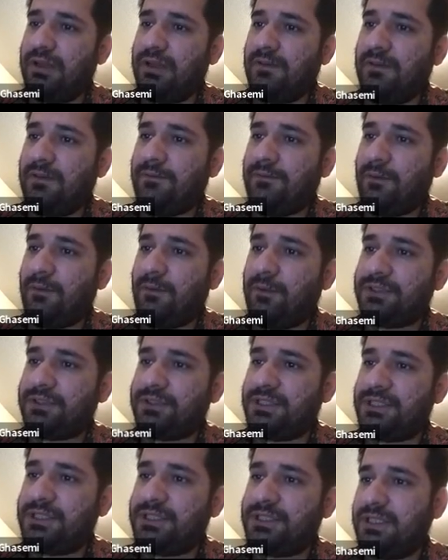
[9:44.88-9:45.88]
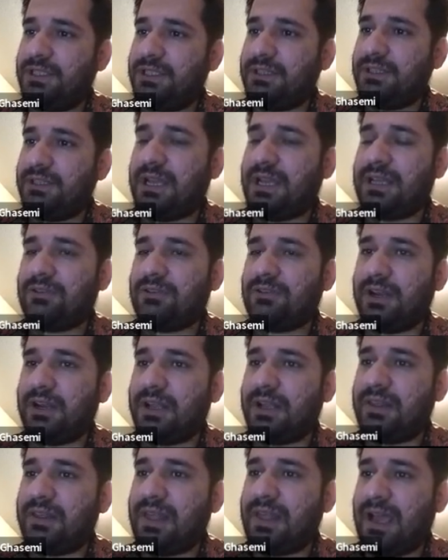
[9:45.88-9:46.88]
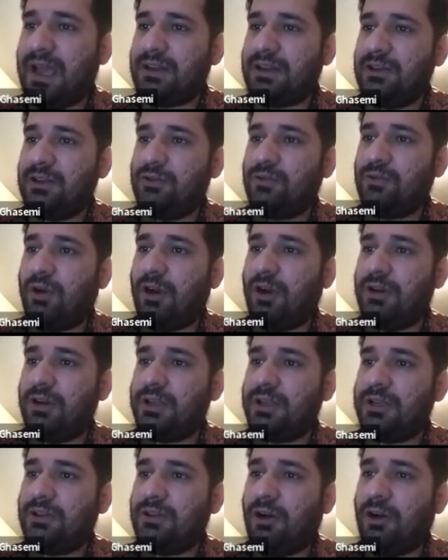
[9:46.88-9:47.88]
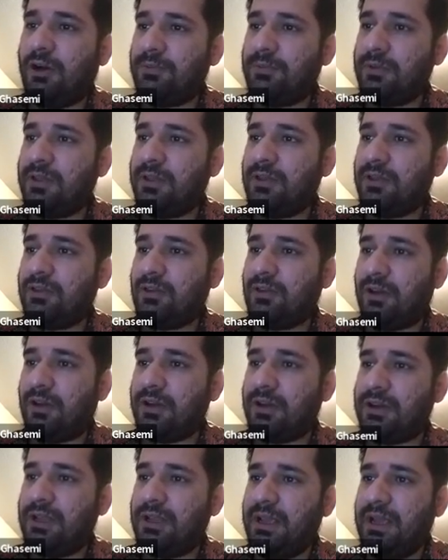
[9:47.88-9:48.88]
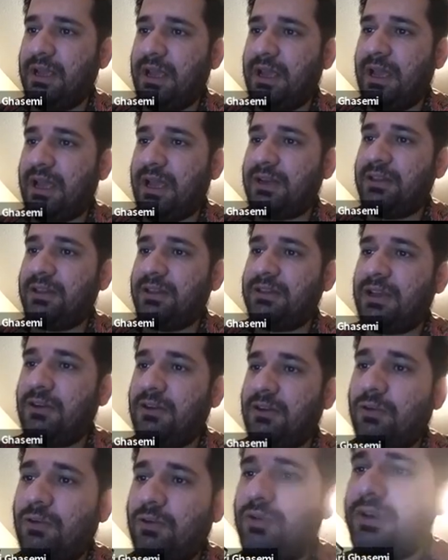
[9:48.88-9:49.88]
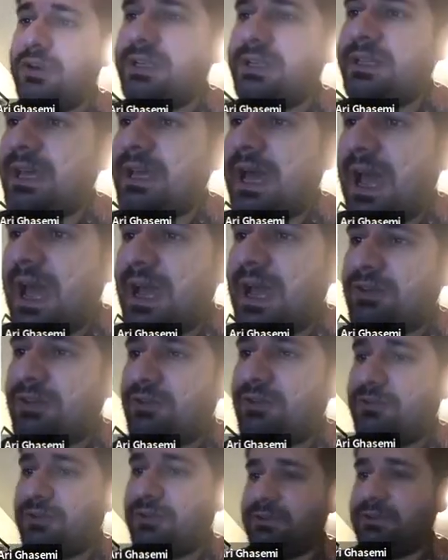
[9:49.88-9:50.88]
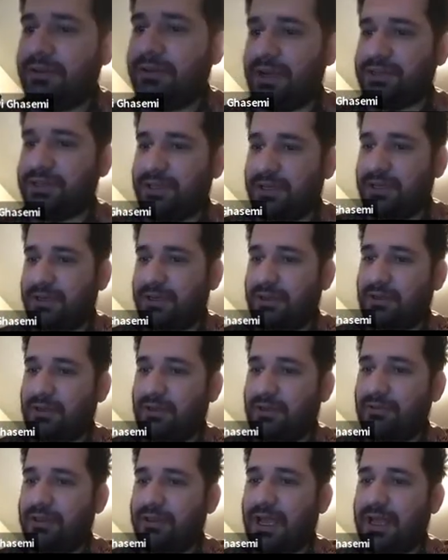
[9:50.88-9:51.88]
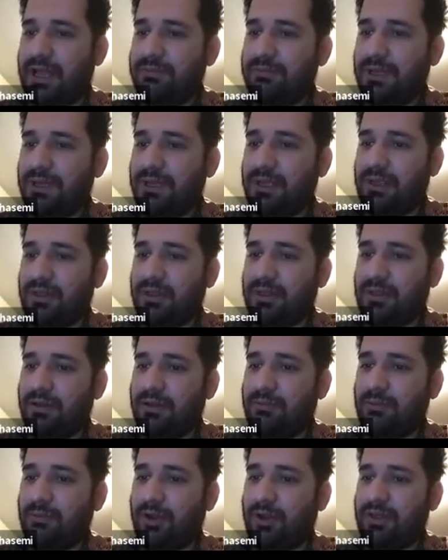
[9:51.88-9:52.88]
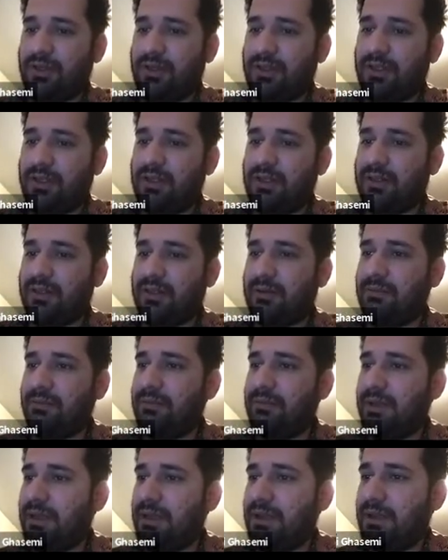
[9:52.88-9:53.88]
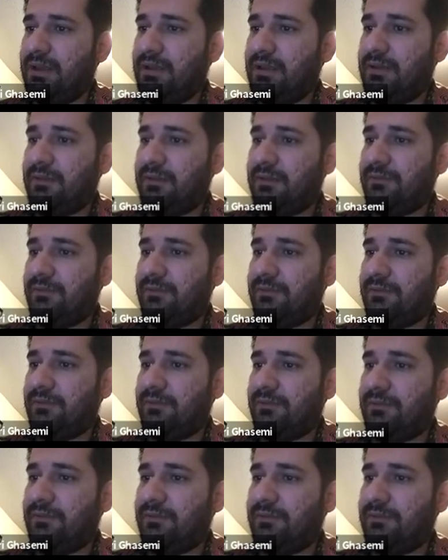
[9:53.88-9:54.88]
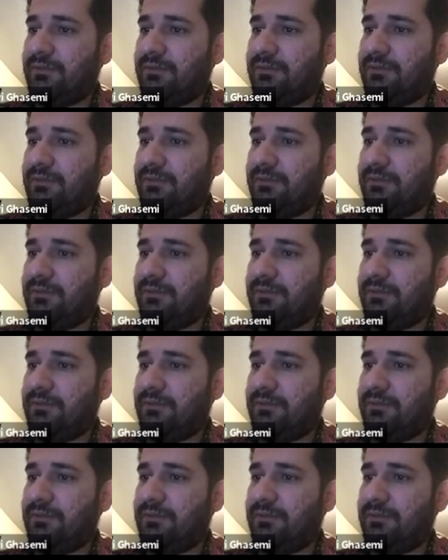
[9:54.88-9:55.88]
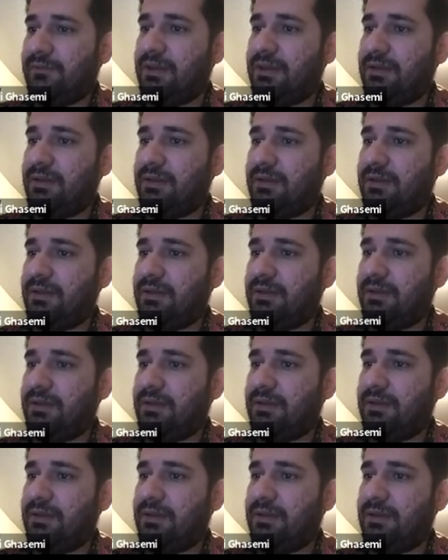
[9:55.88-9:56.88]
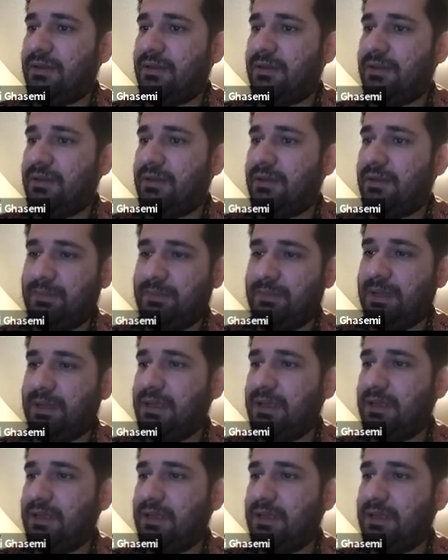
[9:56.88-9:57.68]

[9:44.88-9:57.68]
forces that are exactly equal in the opposite sign, and they're only in the axial direction. So that means my system, in fact, loading on him simply